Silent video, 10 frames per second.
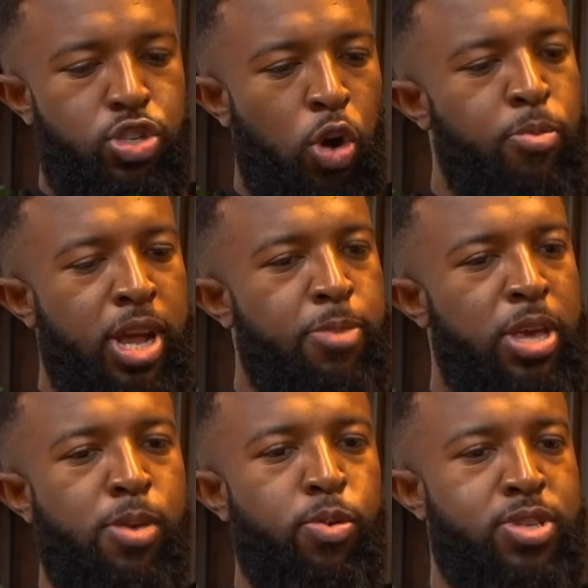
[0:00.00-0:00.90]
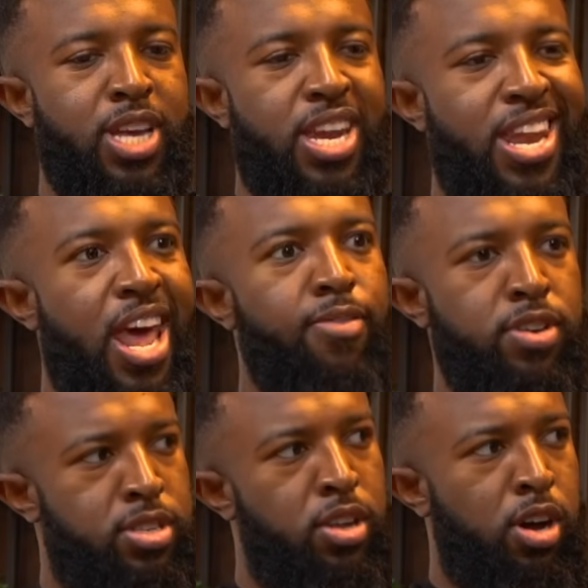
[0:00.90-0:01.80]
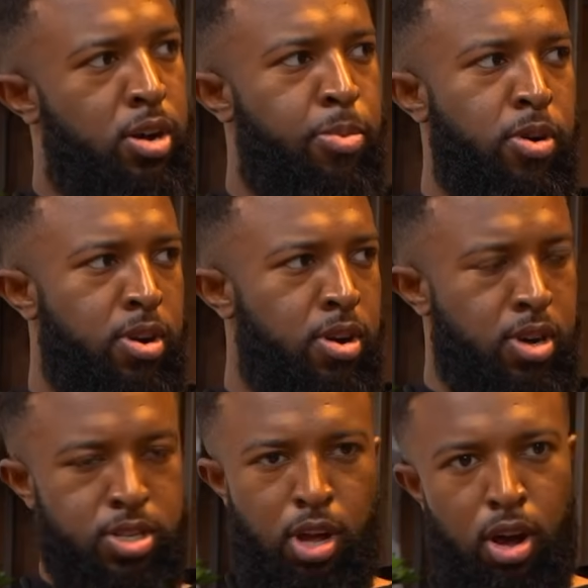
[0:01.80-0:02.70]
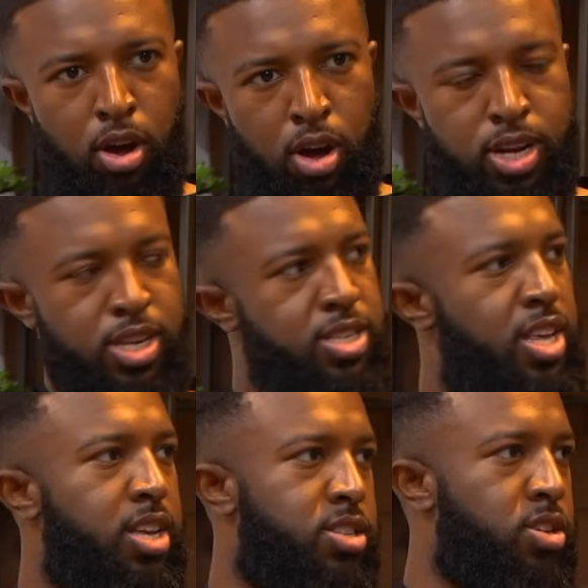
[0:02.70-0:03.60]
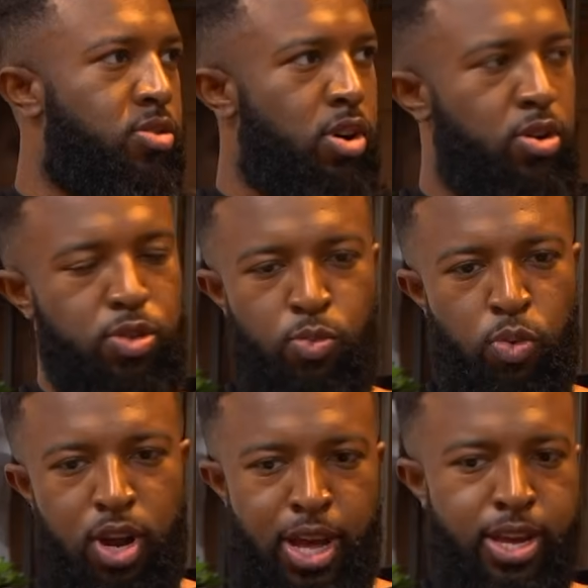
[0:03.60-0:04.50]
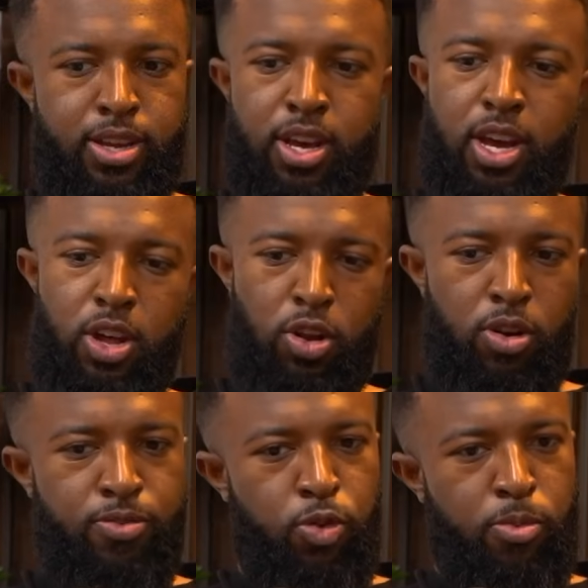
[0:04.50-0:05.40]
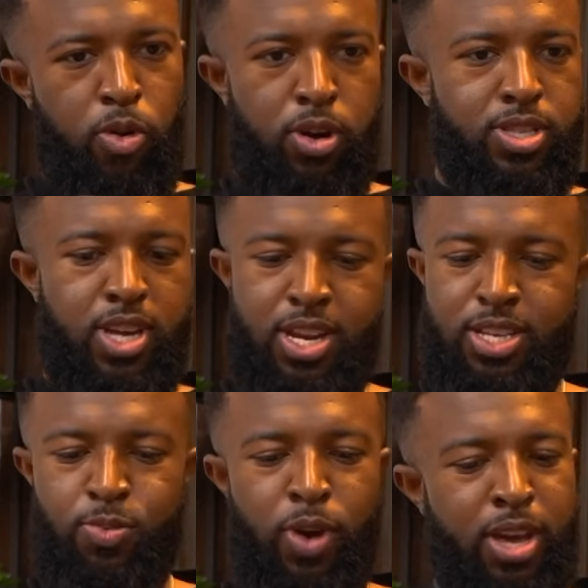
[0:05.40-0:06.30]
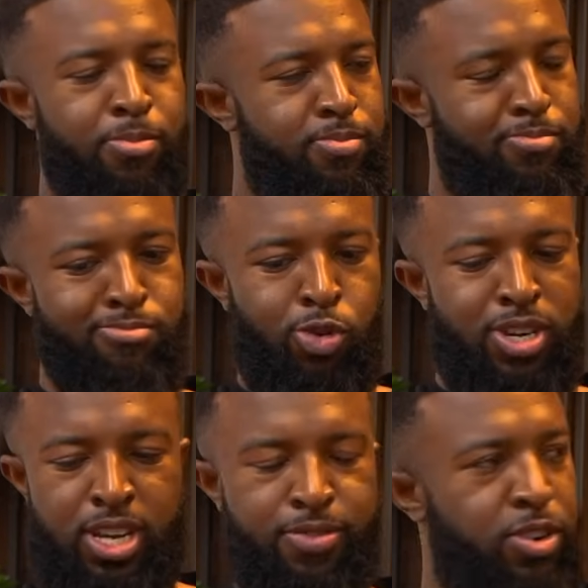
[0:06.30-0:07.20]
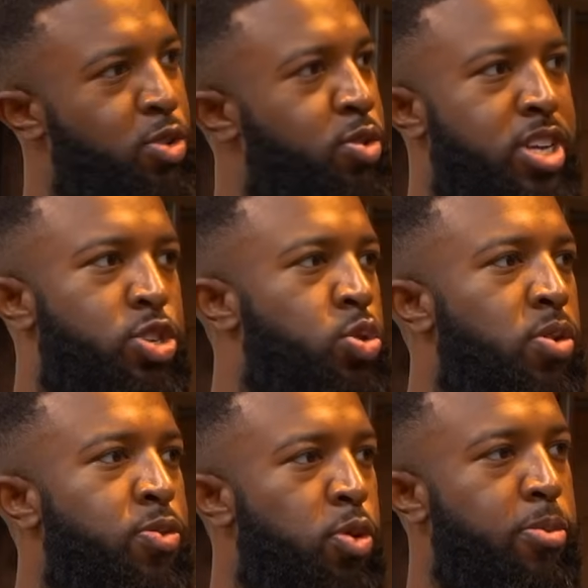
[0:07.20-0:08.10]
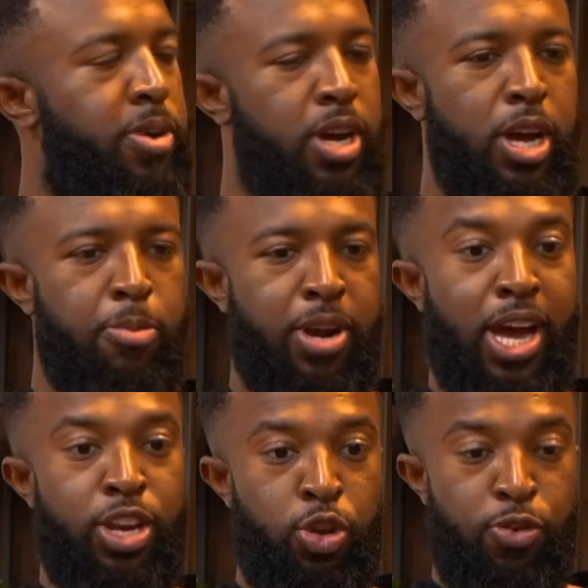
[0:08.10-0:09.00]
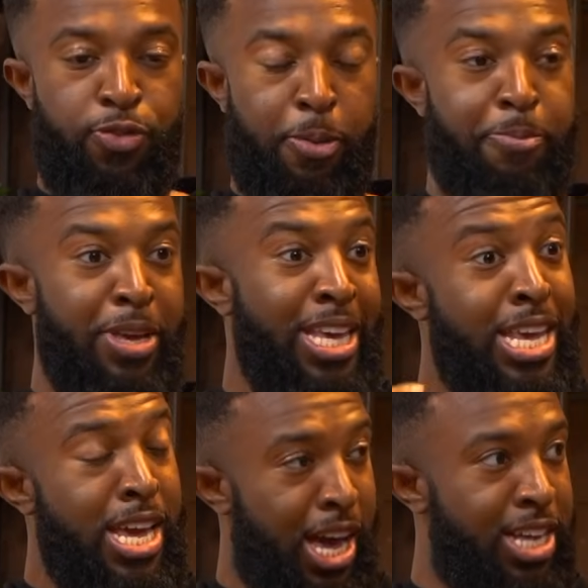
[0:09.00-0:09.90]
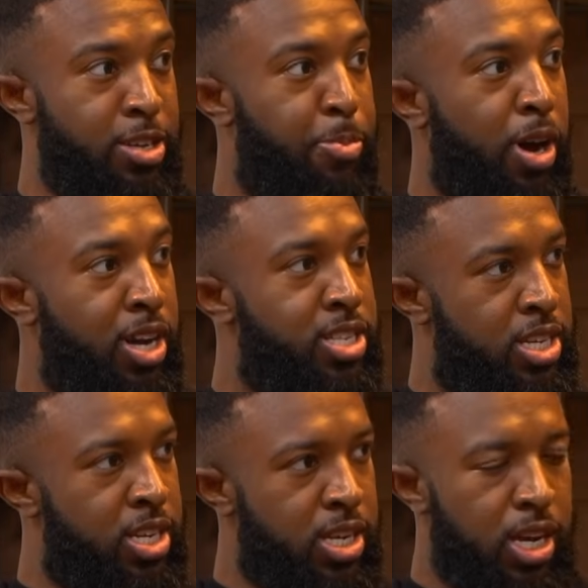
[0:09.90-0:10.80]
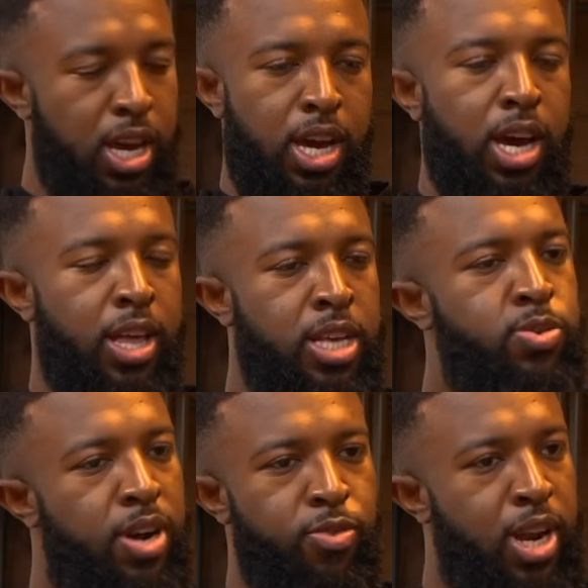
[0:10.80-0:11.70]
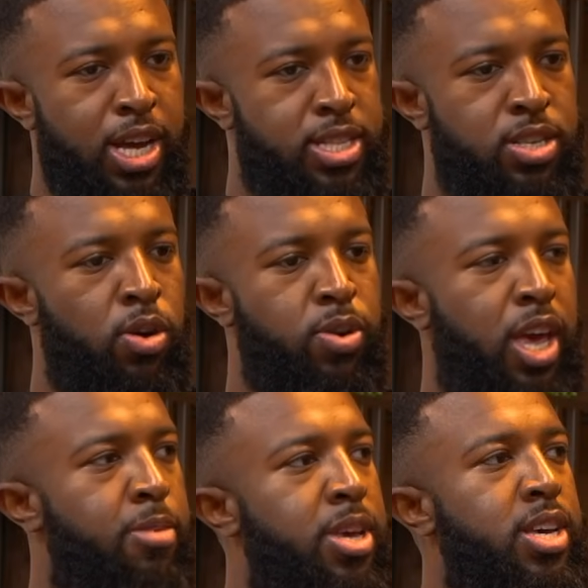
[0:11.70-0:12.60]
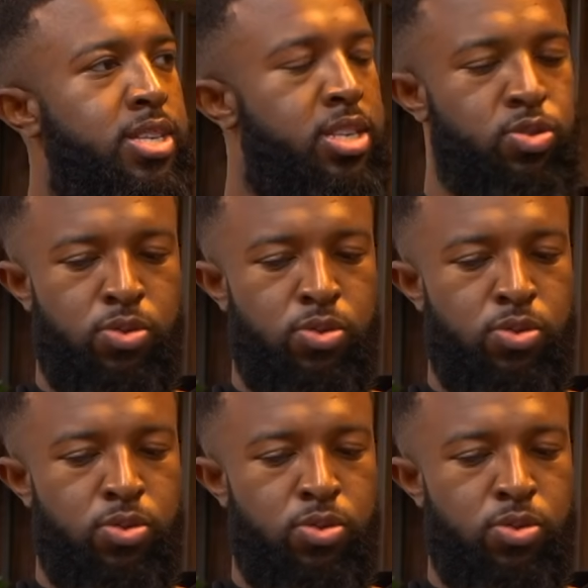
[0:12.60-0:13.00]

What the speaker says: So many people said never start a podcast. The hardest thing to grow, long form content is way more difficult than short form. But I knew for me as a person, and that's what I've realized this whole game is.